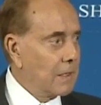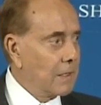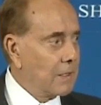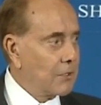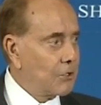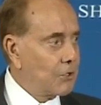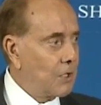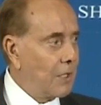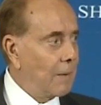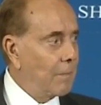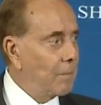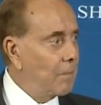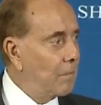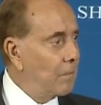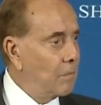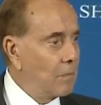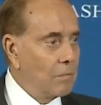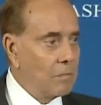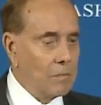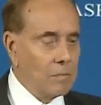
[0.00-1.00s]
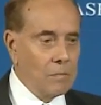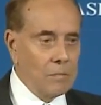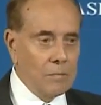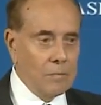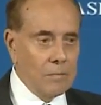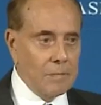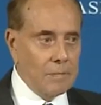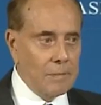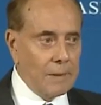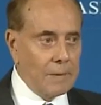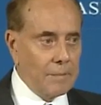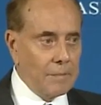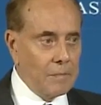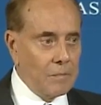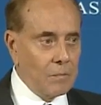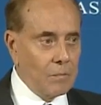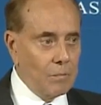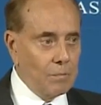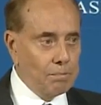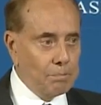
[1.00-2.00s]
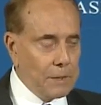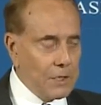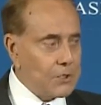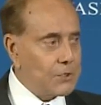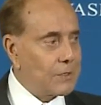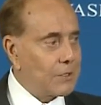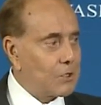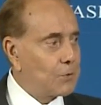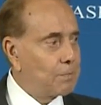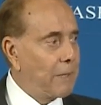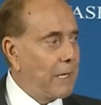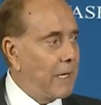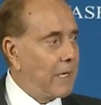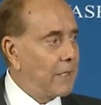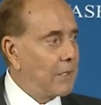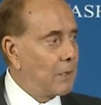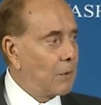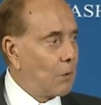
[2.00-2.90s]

If some businessman